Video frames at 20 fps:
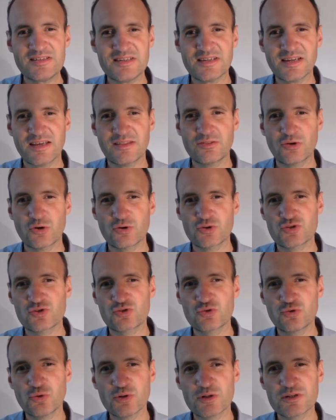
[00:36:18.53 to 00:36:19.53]
in those
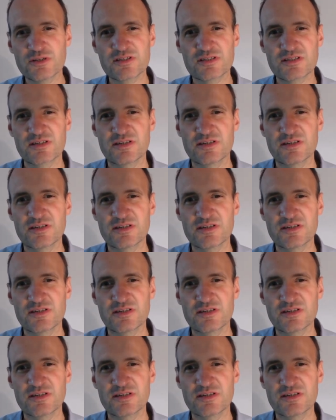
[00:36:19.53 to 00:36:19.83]
tools